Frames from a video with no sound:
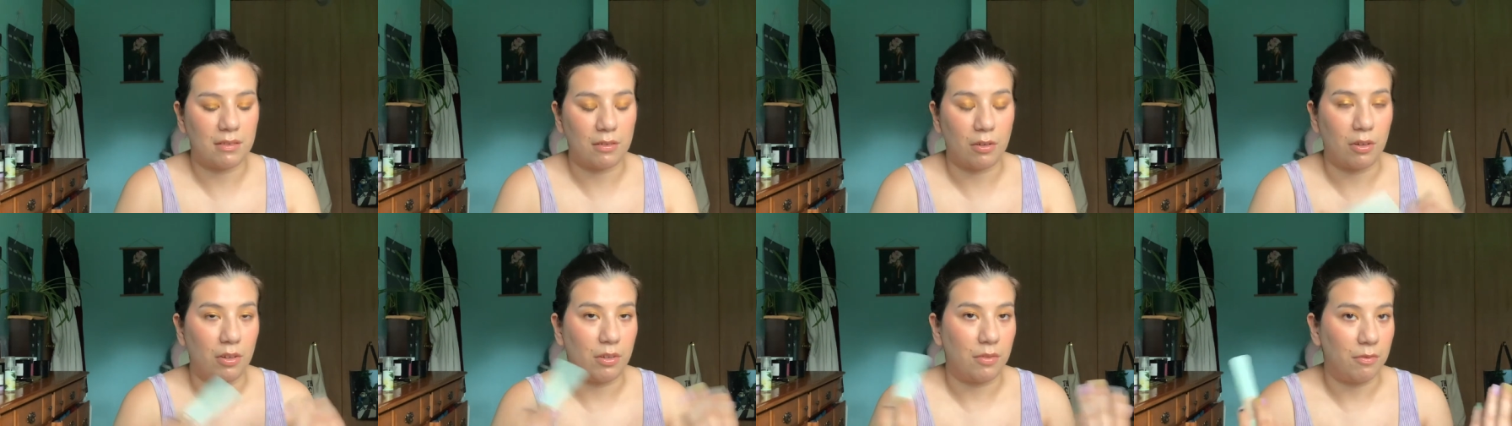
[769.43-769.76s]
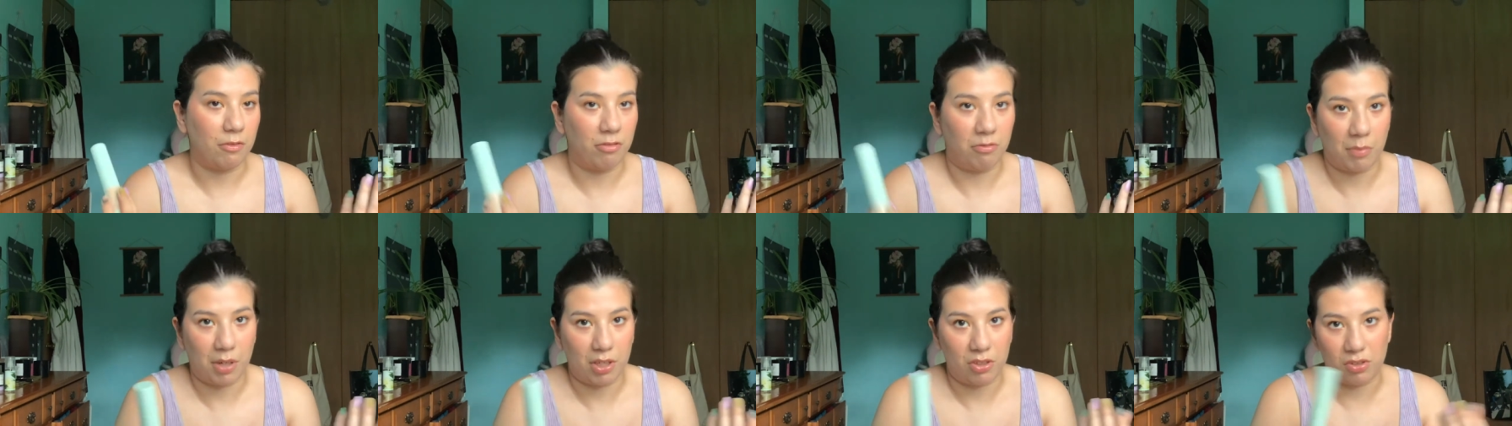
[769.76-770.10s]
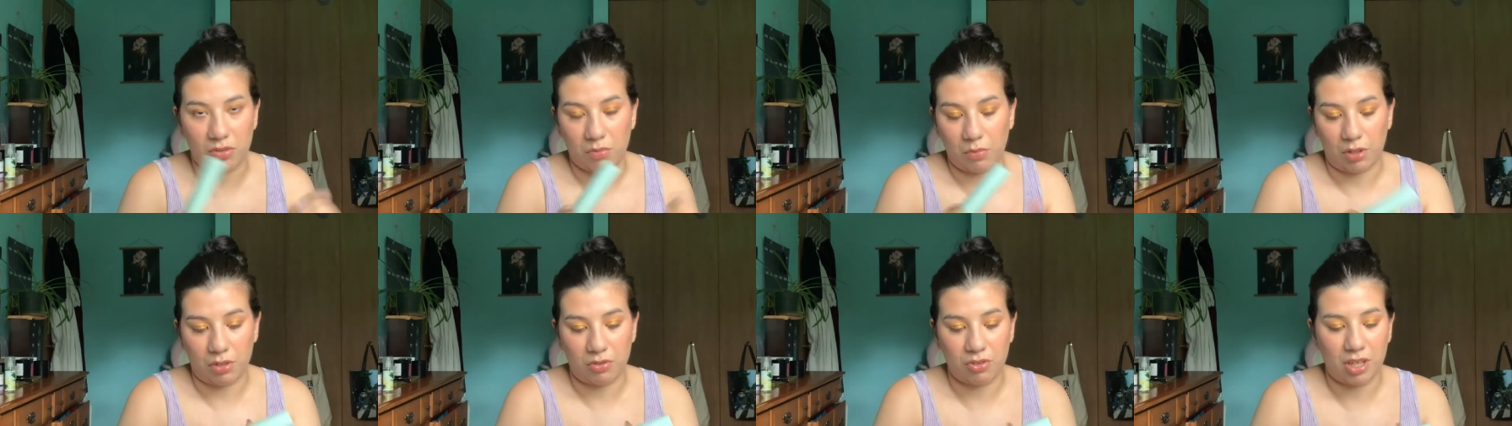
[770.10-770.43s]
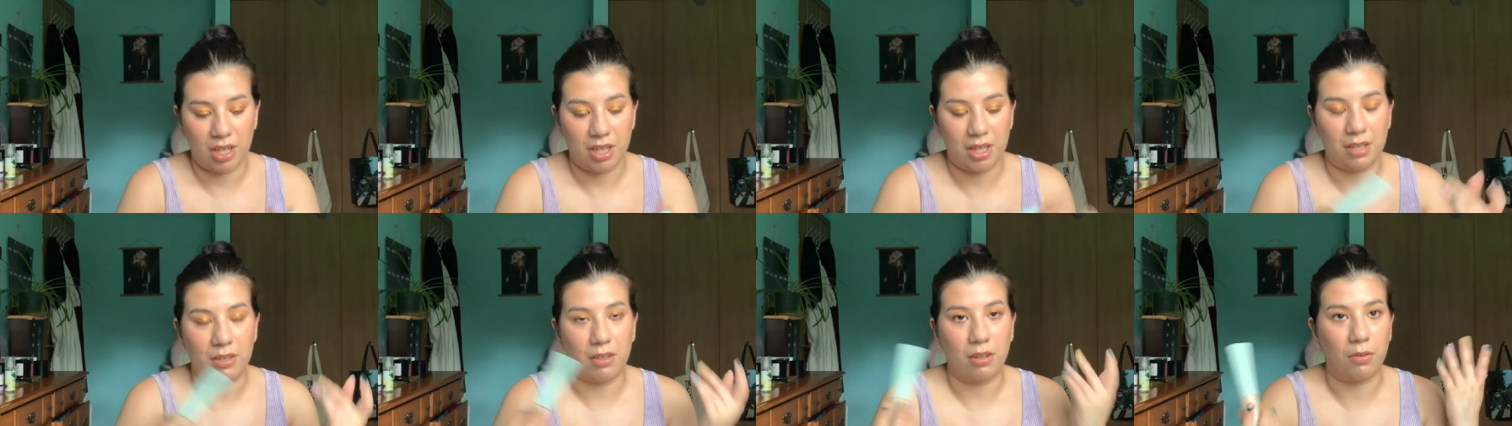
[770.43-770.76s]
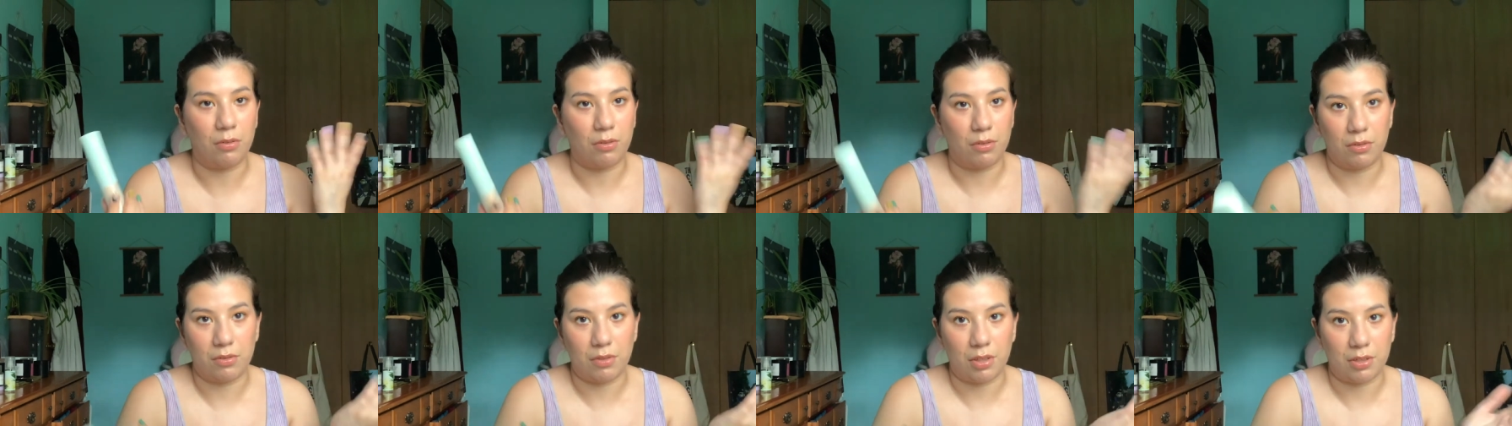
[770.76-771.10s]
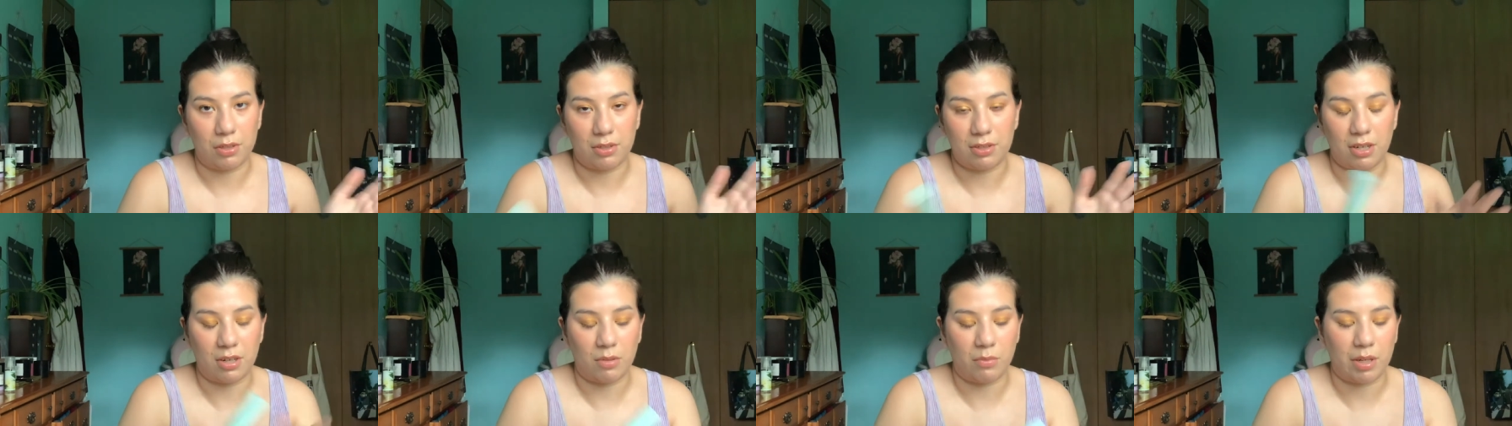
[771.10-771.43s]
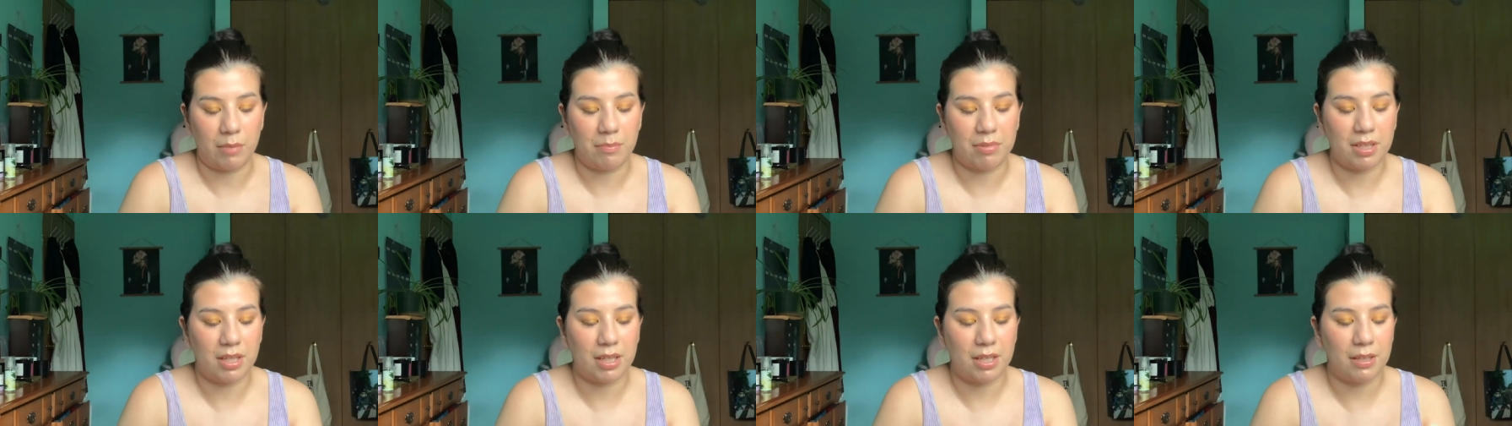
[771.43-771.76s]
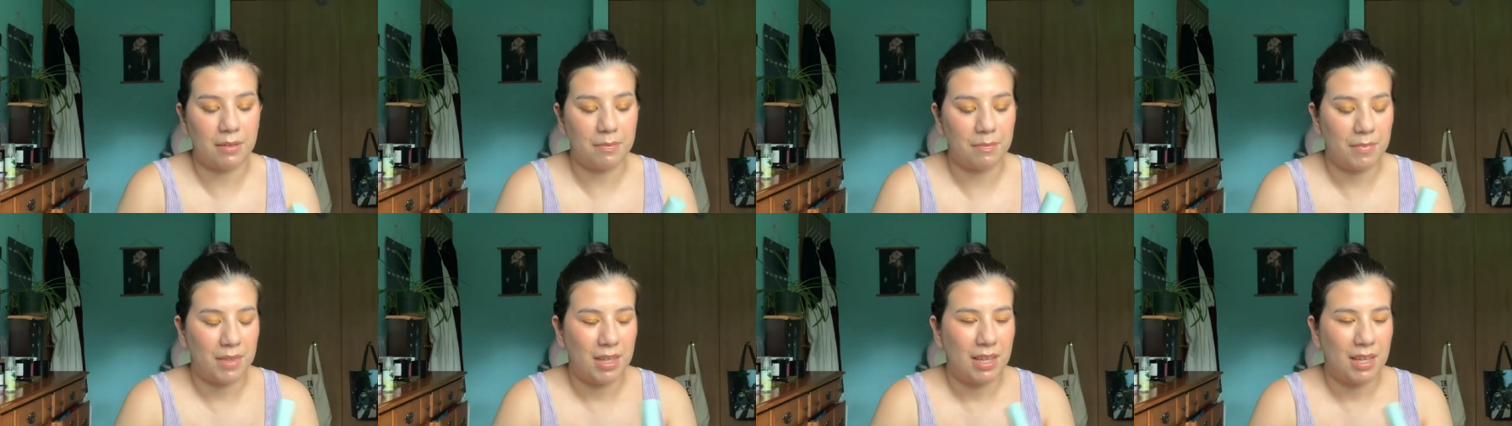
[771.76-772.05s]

or you, you might just want to try it. Go through the Tarte website.